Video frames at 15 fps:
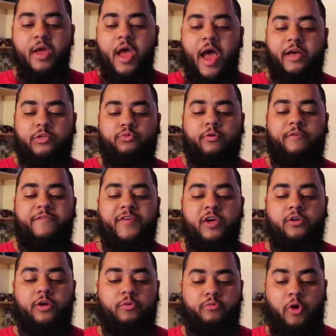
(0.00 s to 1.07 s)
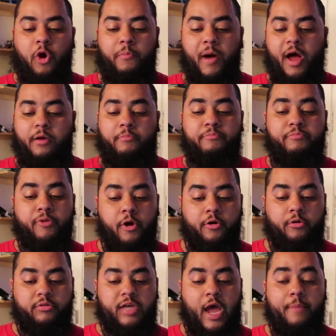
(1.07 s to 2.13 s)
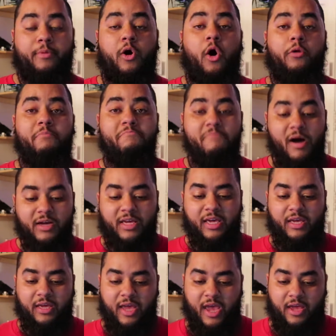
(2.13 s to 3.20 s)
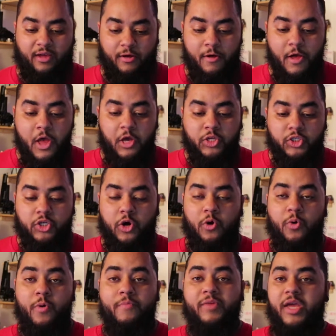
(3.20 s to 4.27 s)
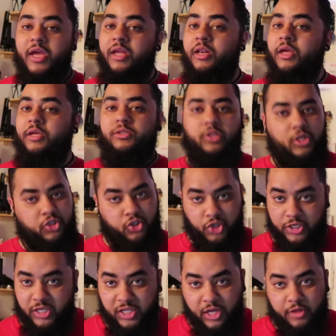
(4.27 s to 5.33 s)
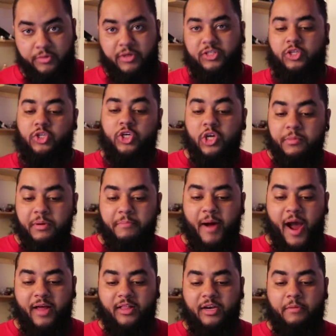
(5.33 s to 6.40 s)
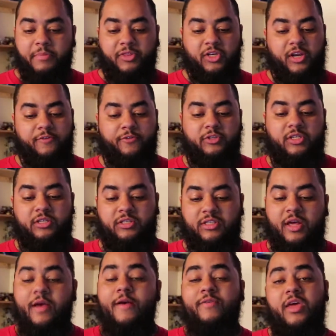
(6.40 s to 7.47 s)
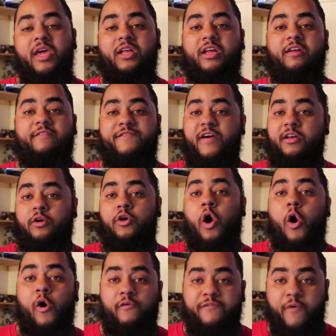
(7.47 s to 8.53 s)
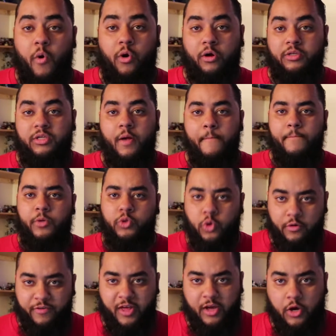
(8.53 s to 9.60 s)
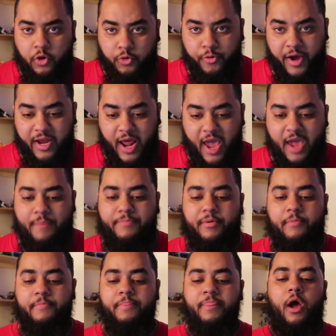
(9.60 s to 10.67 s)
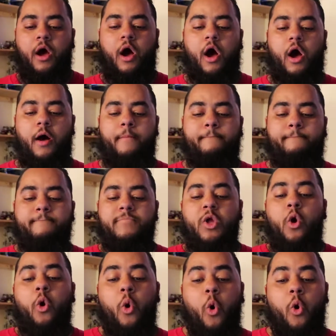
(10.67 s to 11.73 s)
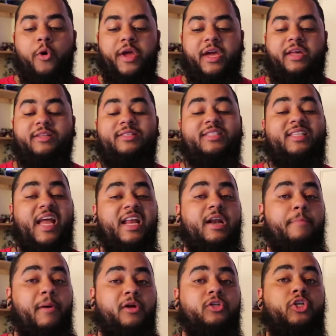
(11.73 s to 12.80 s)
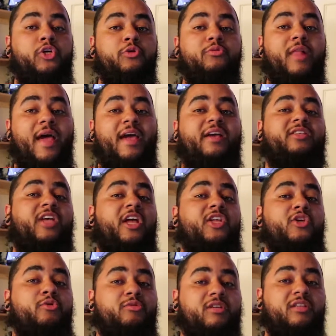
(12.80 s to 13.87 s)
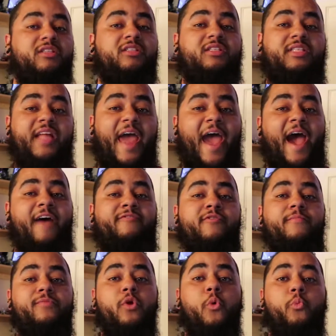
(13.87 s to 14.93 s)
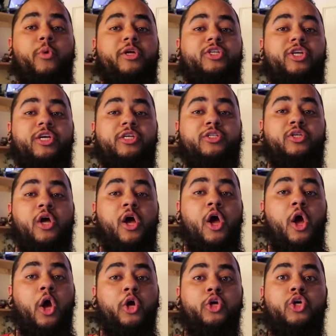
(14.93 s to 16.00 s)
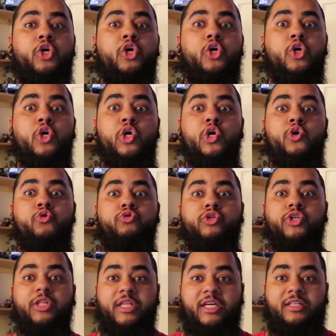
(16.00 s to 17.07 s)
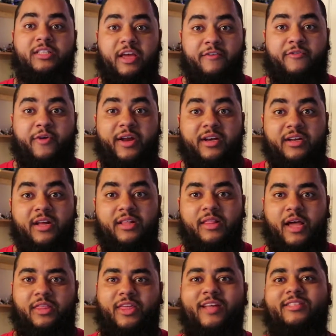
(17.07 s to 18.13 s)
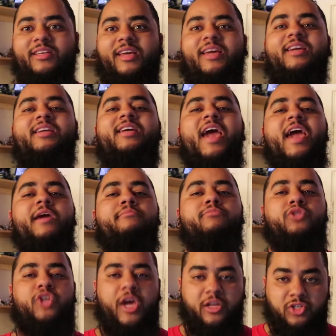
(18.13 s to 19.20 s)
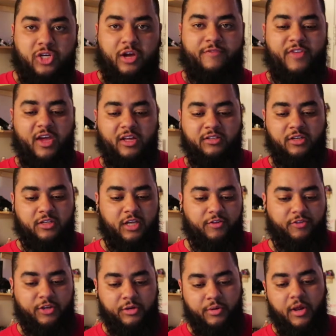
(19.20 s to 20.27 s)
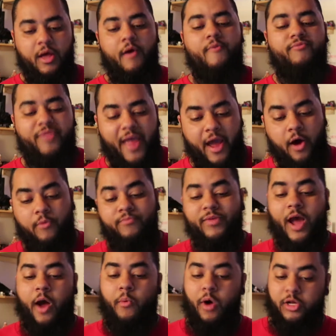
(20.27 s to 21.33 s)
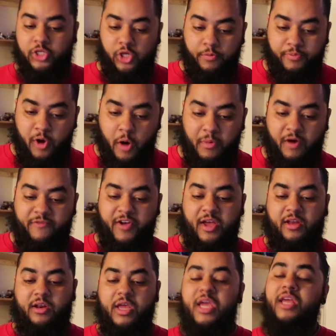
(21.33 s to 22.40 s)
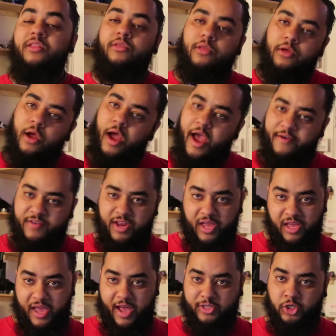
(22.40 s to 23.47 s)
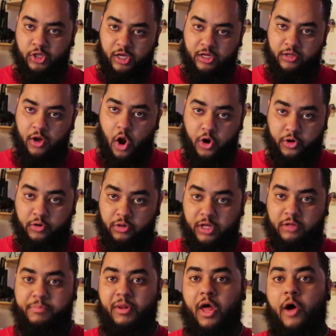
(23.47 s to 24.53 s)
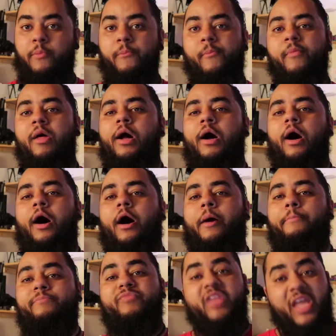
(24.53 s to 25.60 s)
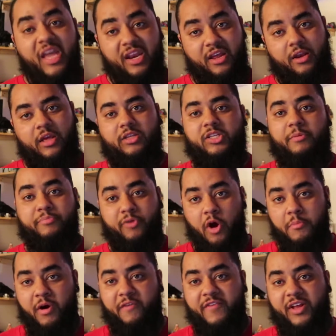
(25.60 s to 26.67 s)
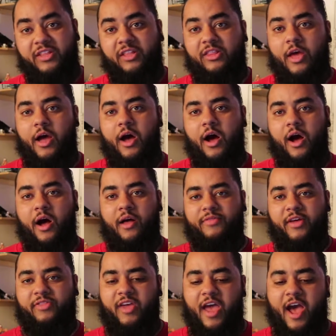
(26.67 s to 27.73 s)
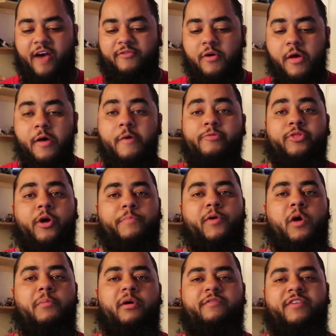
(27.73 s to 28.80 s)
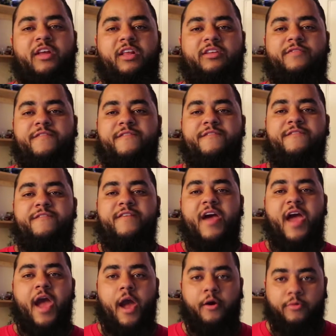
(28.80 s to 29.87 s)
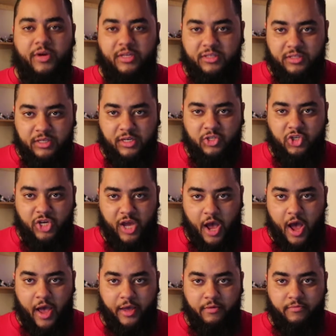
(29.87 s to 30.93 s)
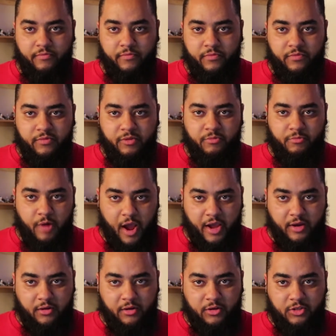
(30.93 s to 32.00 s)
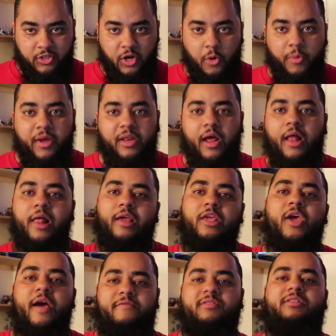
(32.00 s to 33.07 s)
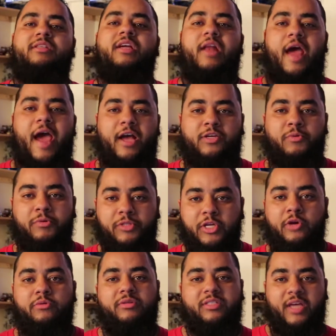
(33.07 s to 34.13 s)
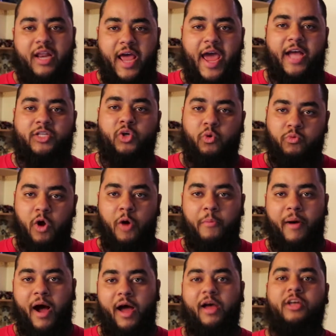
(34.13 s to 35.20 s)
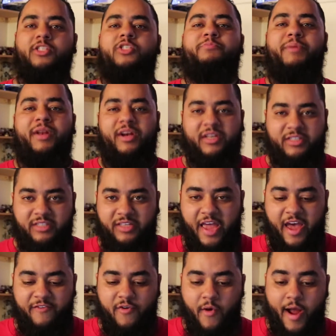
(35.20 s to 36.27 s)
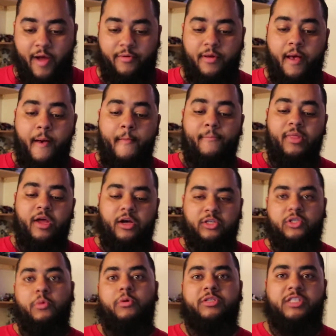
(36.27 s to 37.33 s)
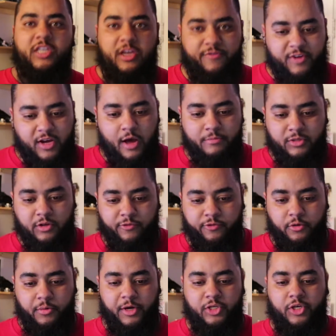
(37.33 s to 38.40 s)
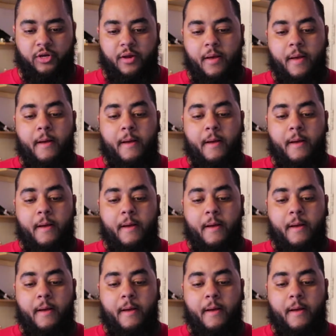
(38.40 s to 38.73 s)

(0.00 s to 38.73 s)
has revealed a robot prototype called Monkey King. So it's just like the other ones, it's human piloted, but the difference is that it can fight on all fours, sort of like a great ape. Or it can stand up on two legs and use a staff, which is hugely different. Like, that's a game changing if they can successfully do it. Now, I watched their promo vid. I have an Engadget article link below. In it is a promo vid that they have. Their promo vid is very CGI, right? So you haven't seen an actual dude inside an actual robot spinning a staff around. So we'll see if it comes to fruition.